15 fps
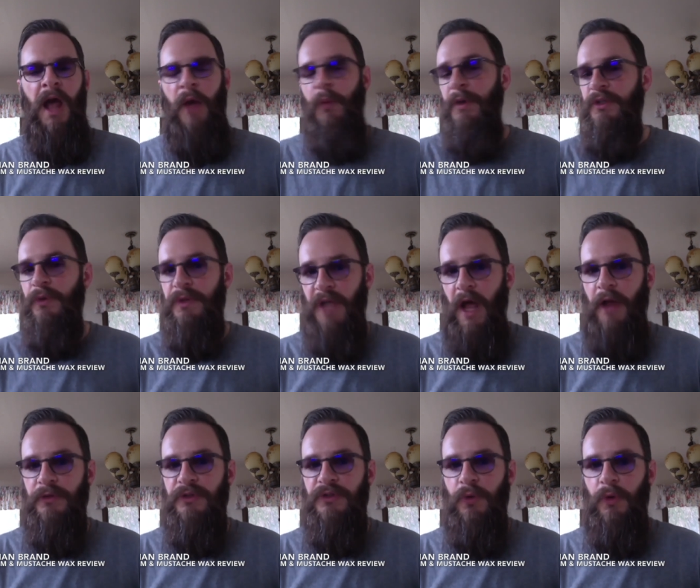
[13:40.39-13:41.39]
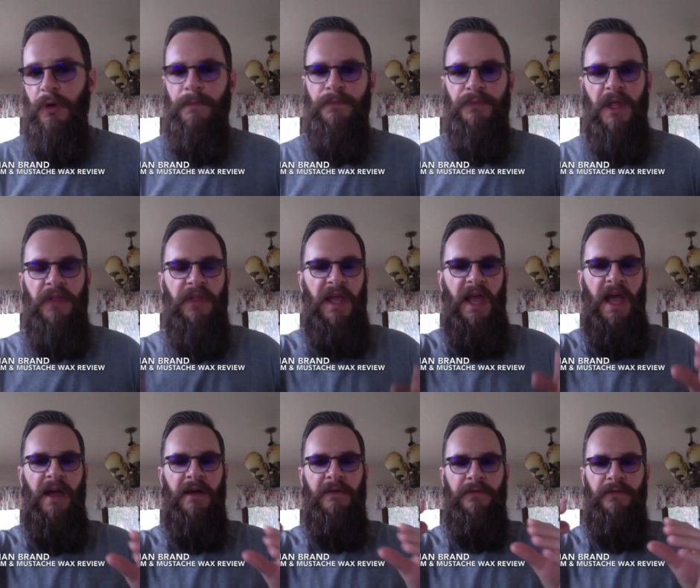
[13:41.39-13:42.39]
I went to a dollar store and they
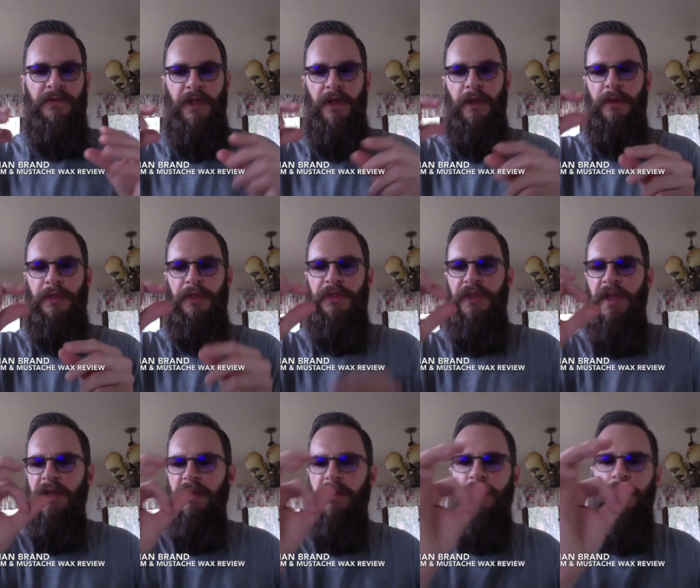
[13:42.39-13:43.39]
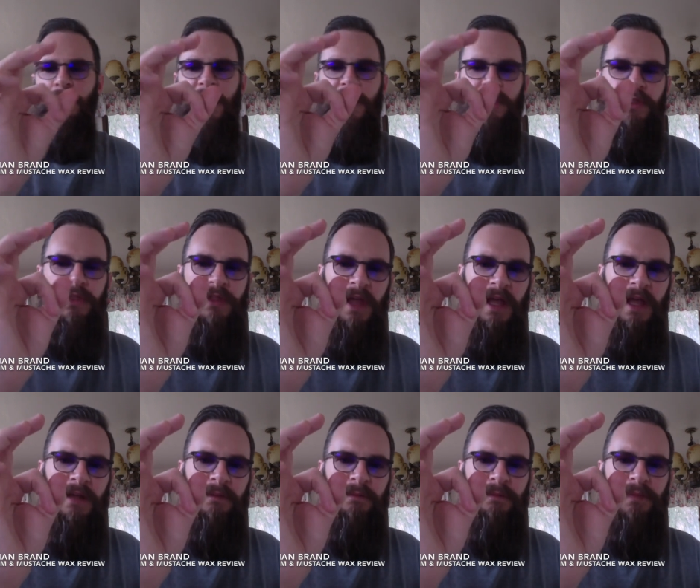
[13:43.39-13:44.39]
have the thin, they're about
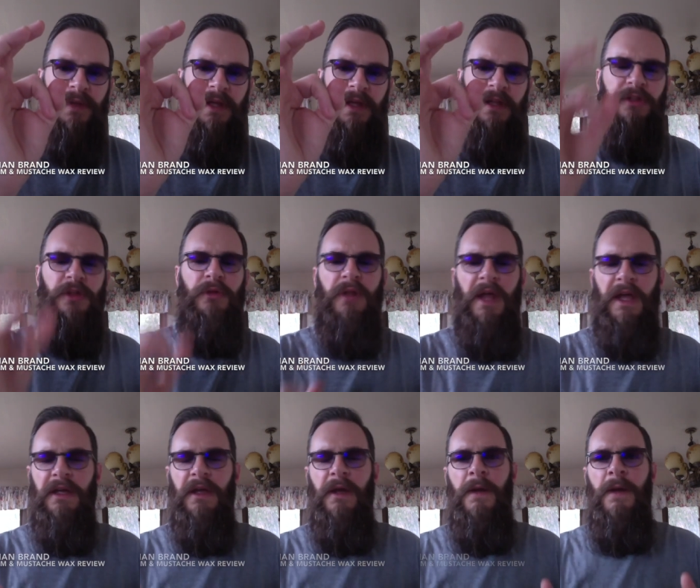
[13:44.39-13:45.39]
that big, and they're like